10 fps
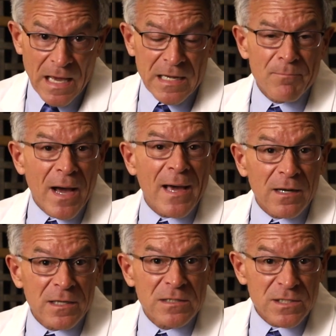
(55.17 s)
any
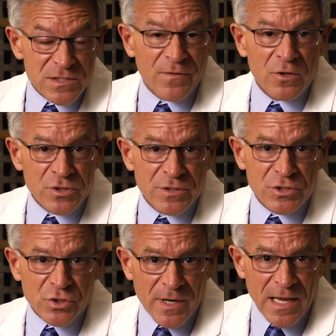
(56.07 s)
bodily dysfunction
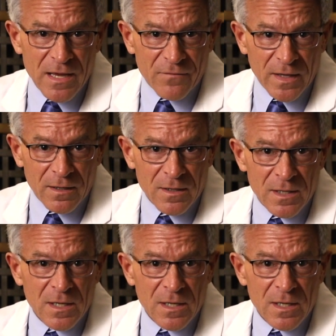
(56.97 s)
that you're having.